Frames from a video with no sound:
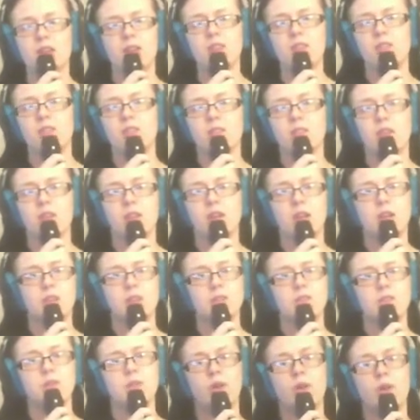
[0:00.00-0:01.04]
Then
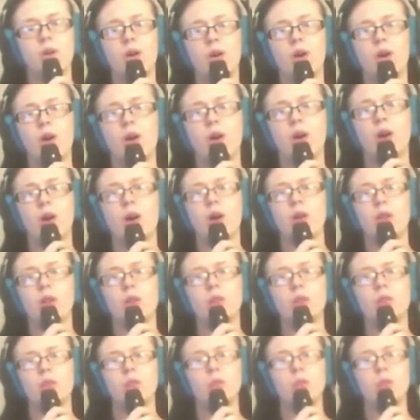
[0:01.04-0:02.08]
it
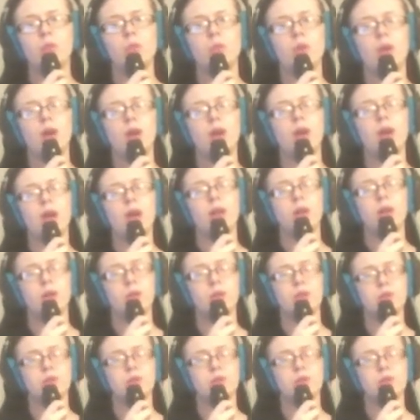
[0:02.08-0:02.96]
all went